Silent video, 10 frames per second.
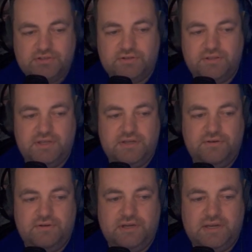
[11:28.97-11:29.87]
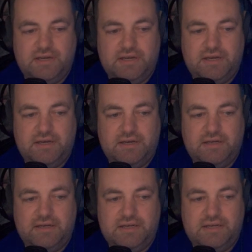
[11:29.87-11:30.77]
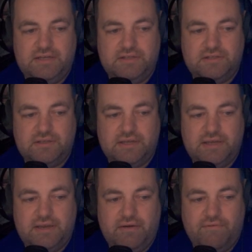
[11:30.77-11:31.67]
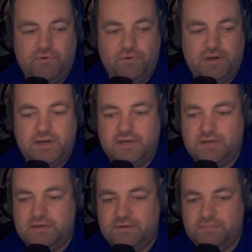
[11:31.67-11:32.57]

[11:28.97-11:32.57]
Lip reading: so that you can easily avoid